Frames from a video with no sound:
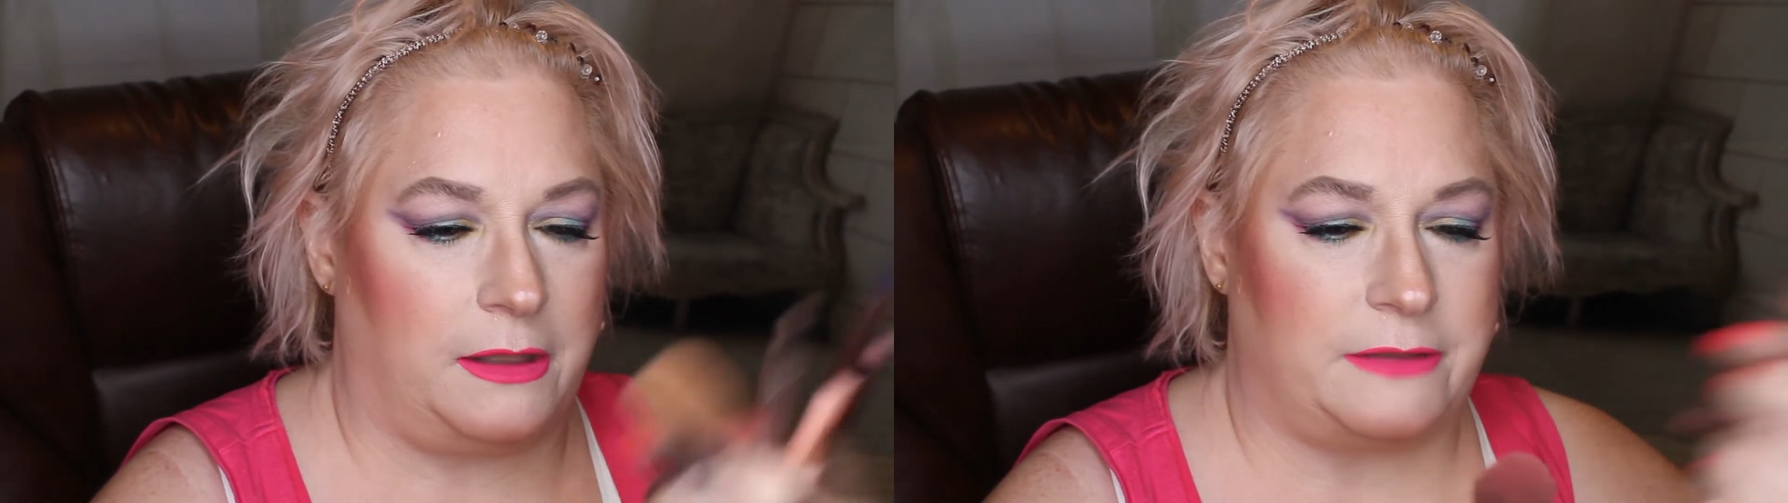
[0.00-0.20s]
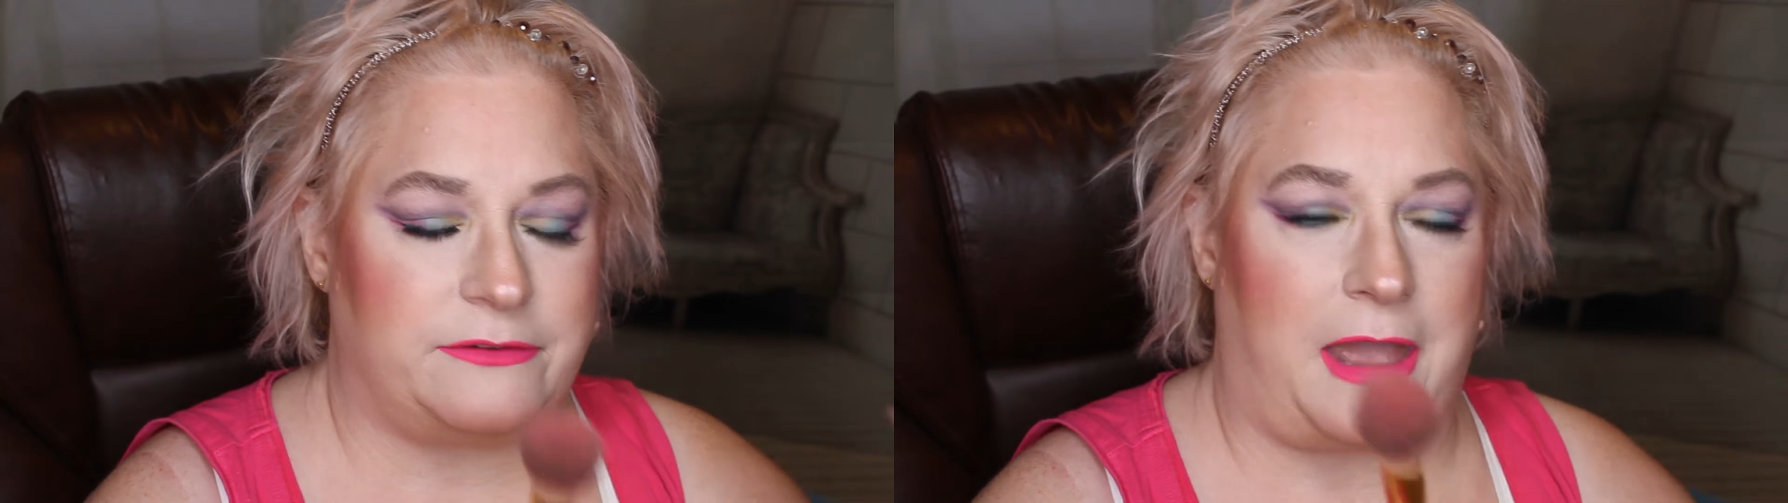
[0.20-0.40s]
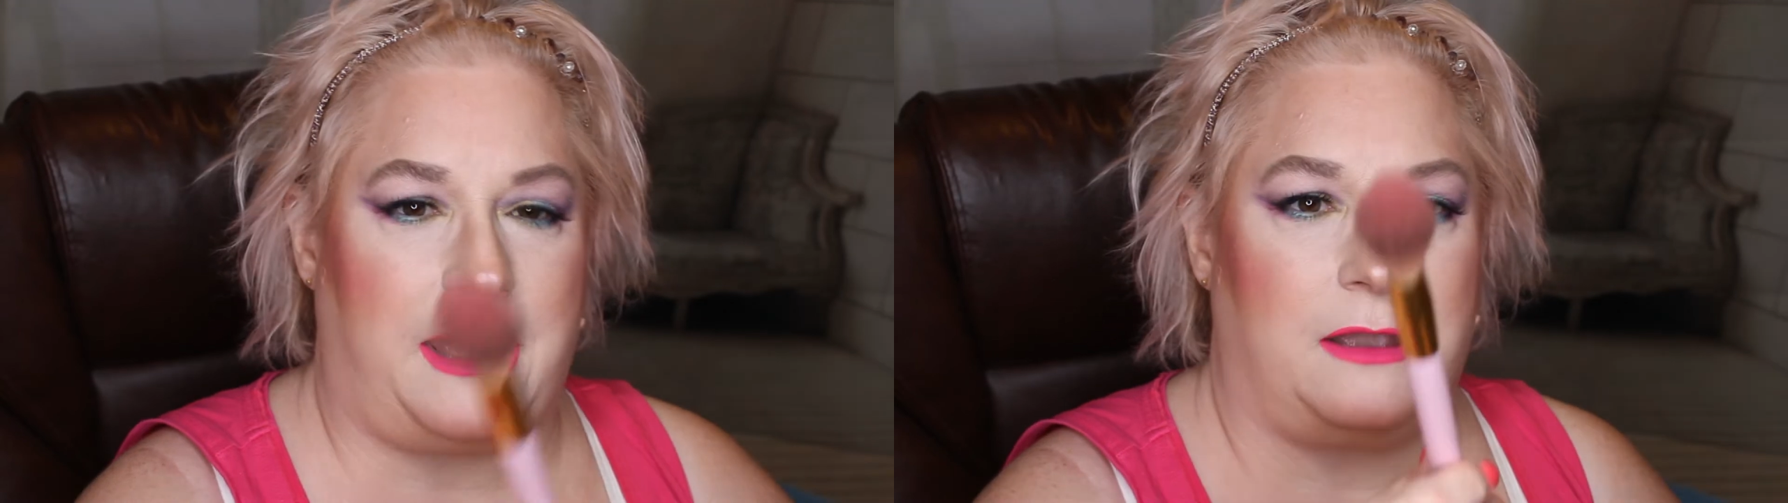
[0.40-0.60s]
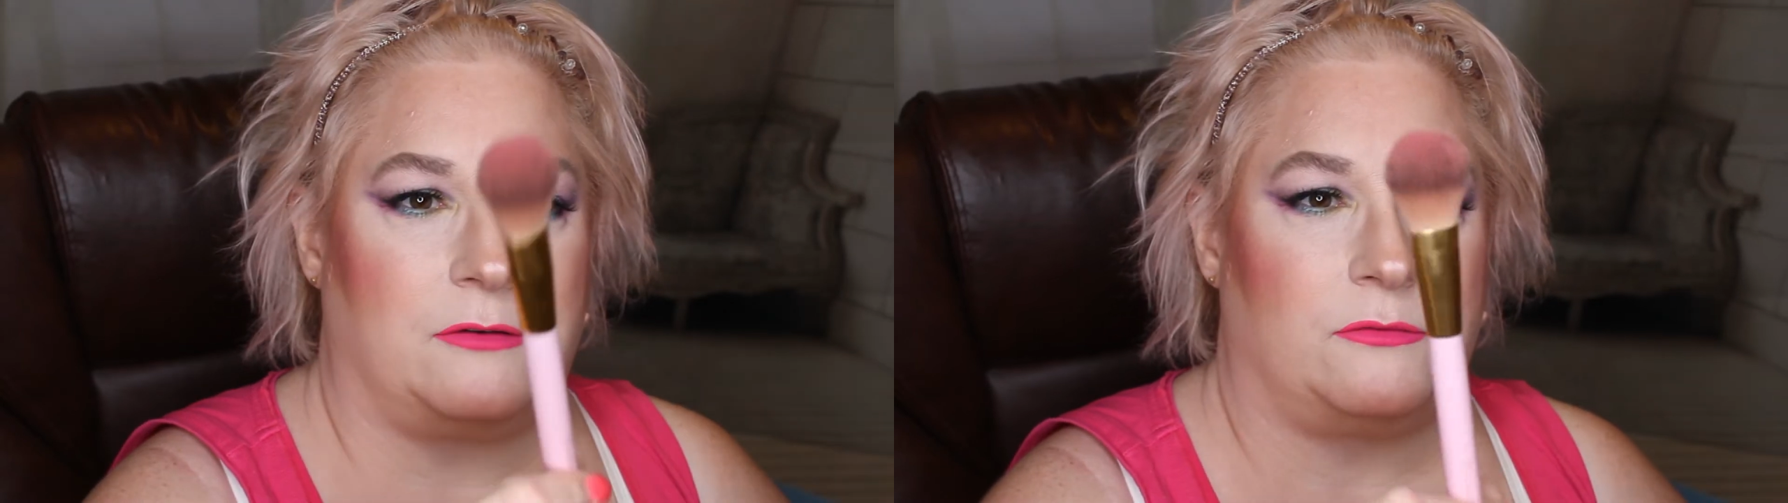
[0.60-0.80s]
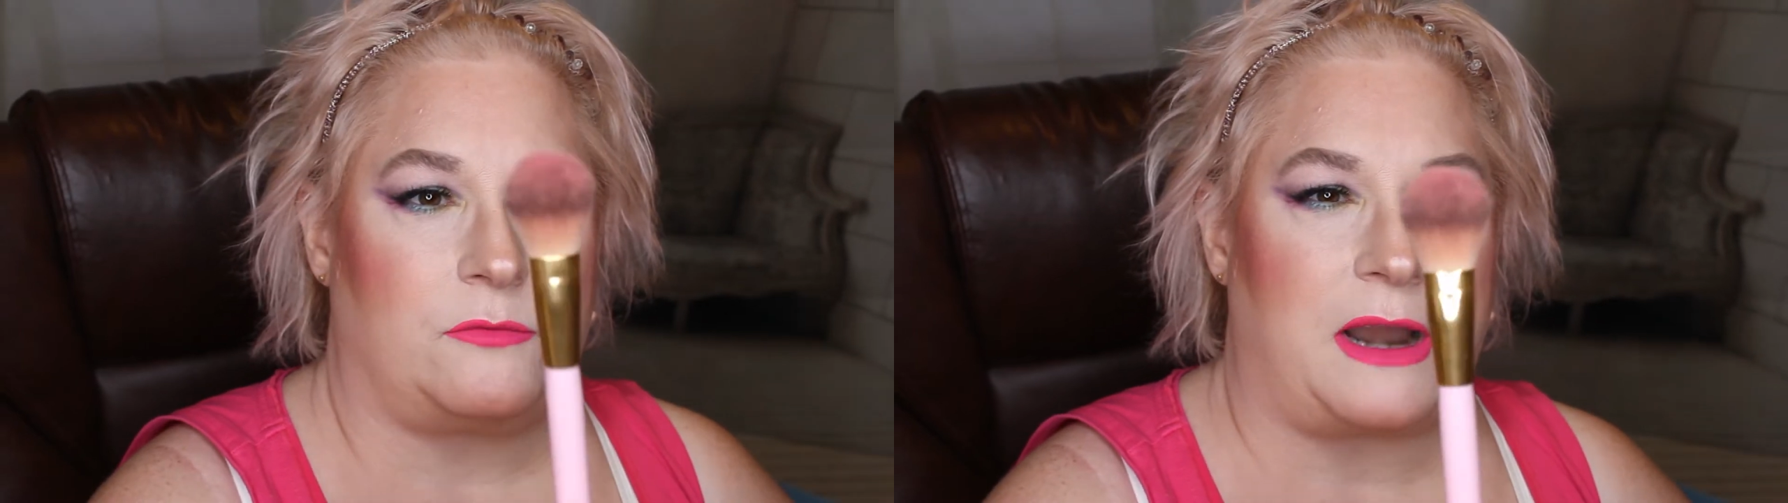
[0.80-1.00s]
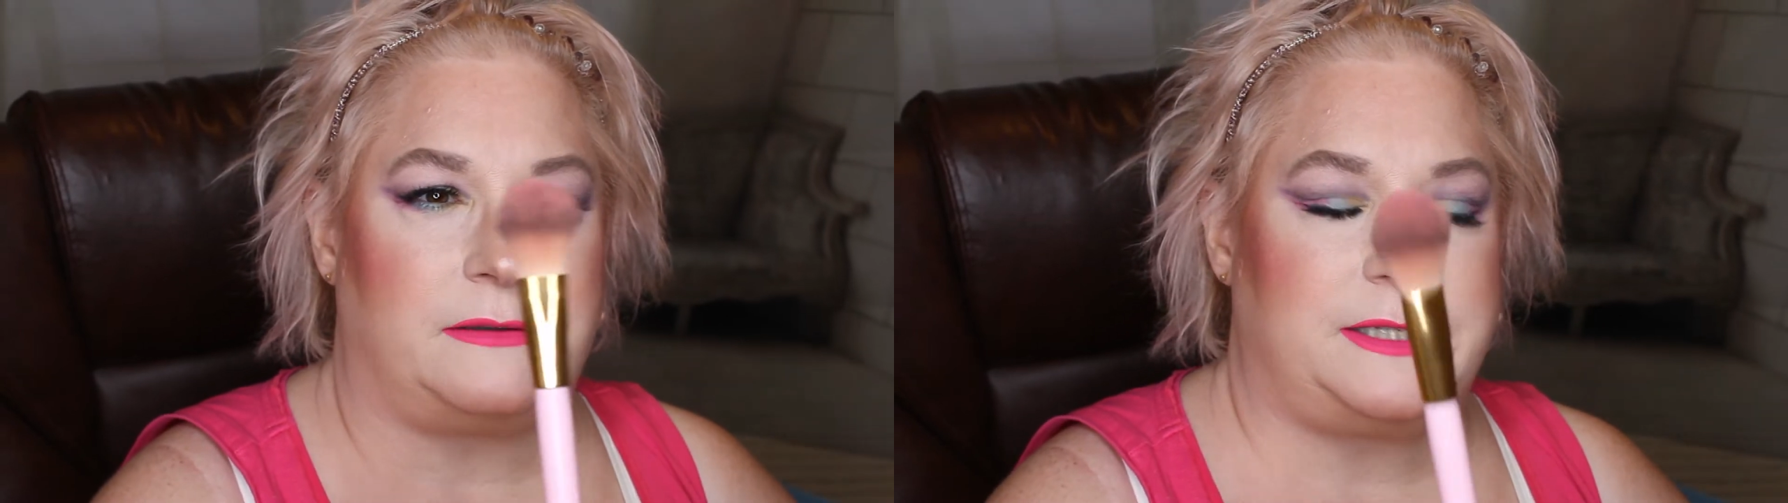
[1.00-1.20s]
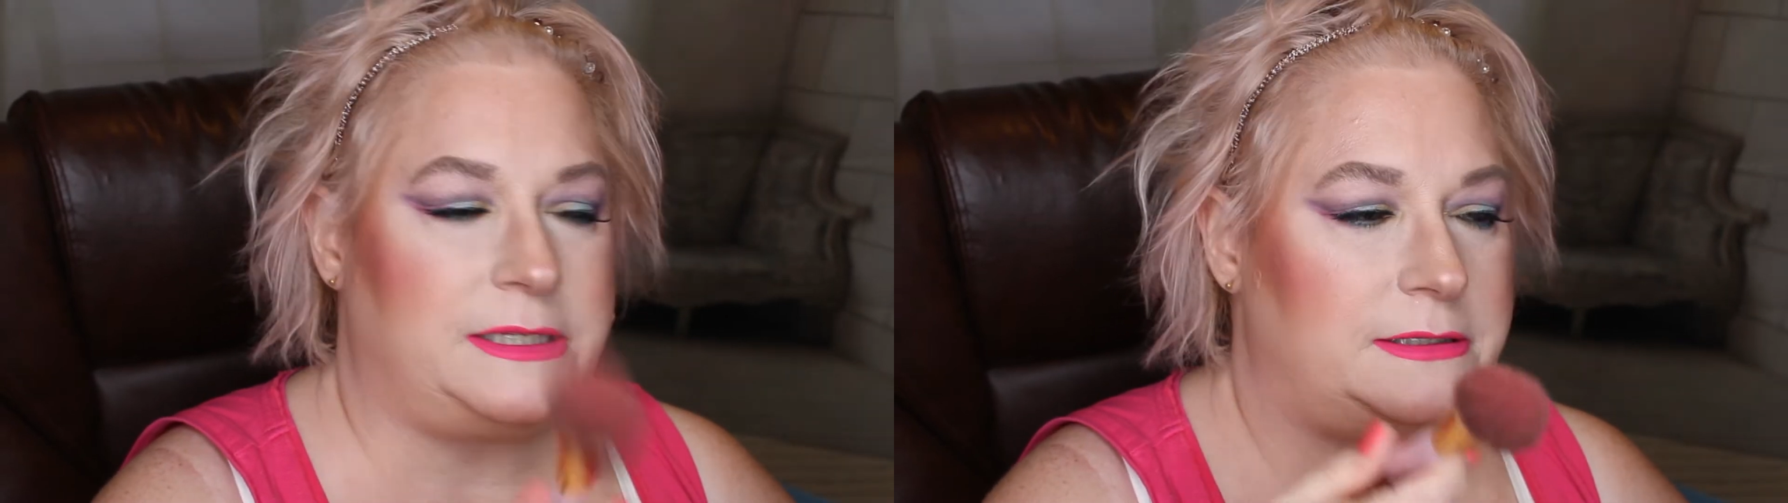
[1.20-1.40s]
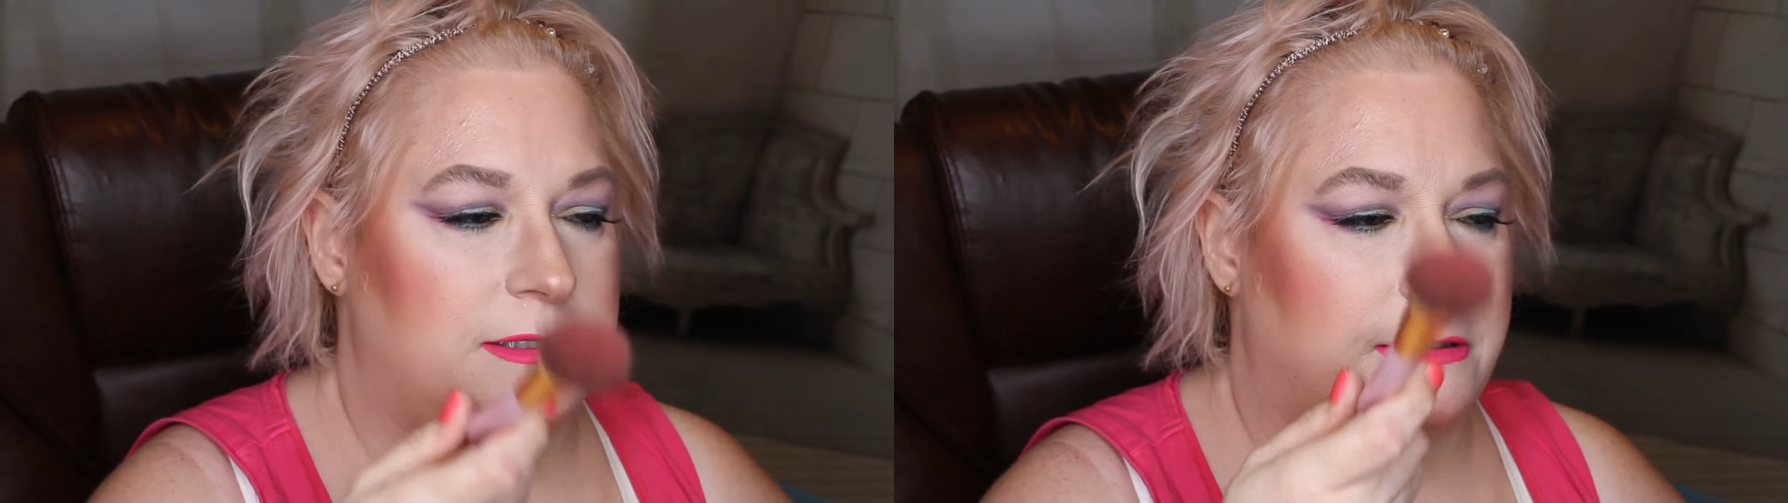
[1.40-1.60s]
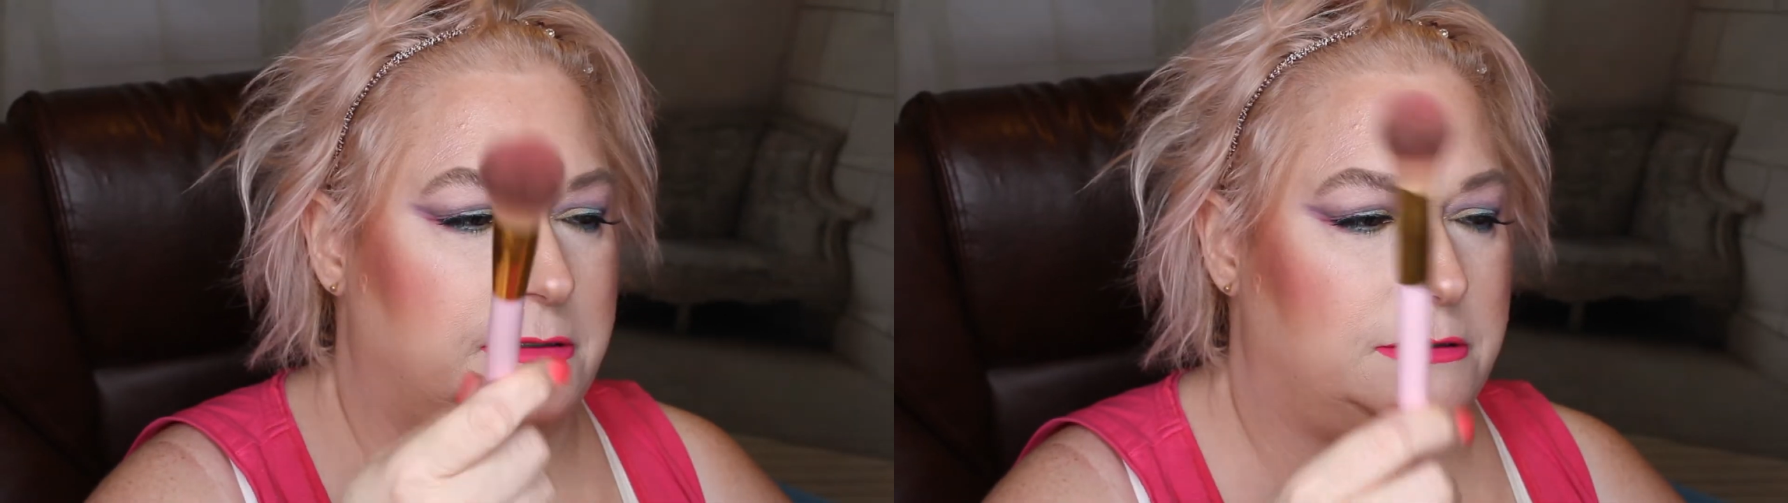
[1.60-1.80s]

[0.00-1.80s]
It's a rounded